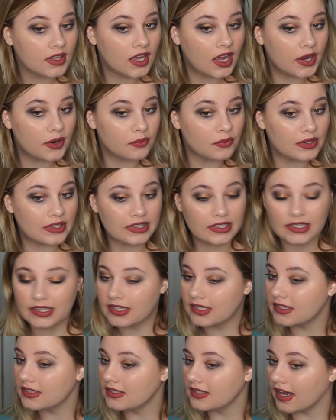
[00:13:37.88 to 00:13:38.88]
I
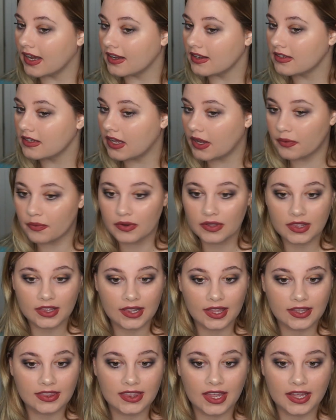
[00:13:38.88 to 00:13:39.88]
really
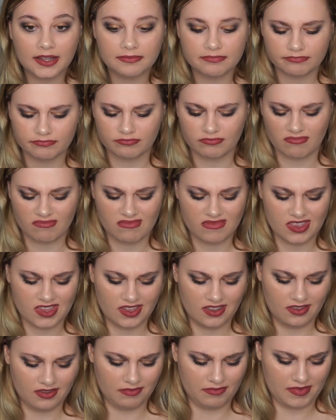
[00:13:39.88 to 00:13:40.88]
like that.
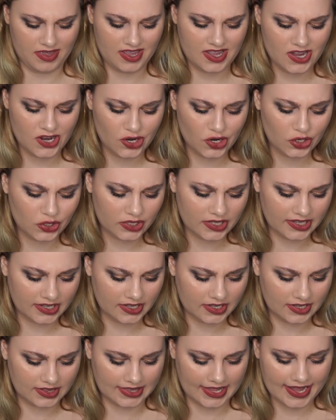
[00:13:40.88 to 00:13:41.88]
Man,
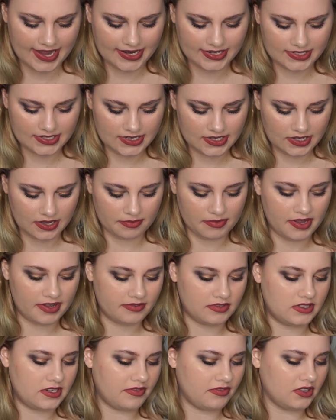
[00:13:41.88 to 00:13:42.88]
Girlactik. I'm gonna have
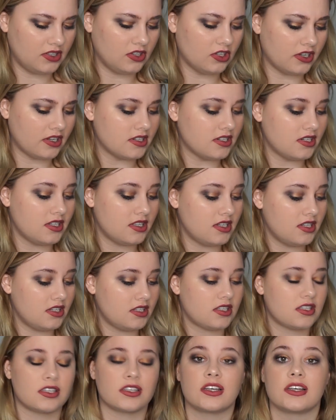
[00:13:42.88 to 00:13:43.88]
to definitely look into
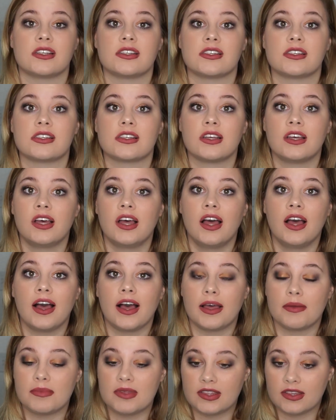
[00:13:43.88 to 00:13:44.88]
these because
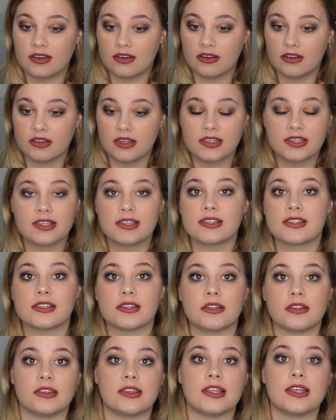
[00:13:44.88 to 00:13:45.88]
I mean, this is
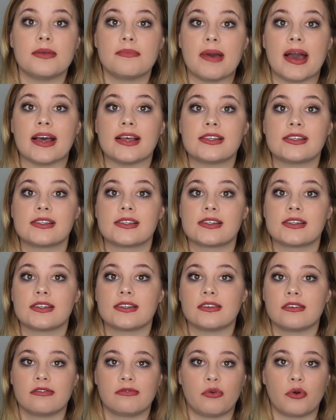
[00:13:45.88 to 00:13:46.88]
the best
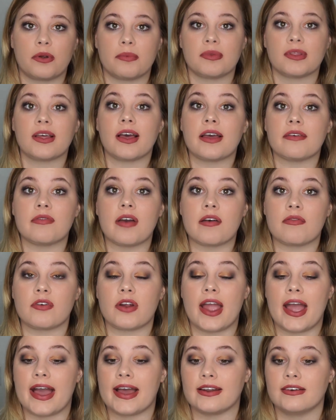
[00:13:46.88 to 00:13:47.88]
formula I've ever
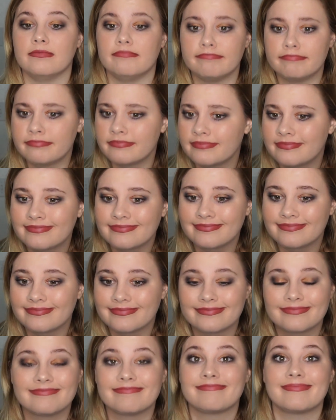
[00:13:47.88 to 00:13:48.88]
had.
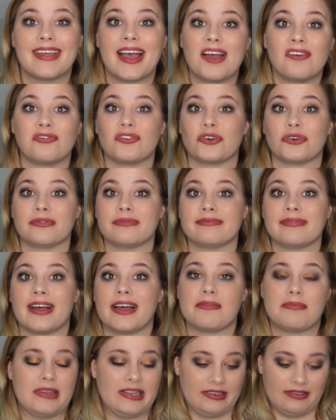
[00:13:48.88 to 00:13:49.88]
Ever.
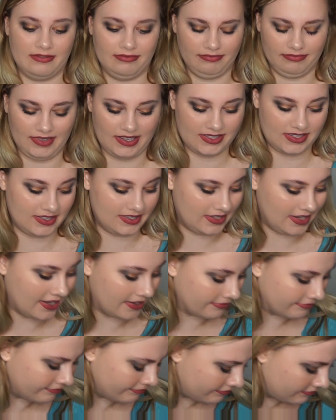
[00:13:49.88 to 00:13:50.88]
I mean, that's insane.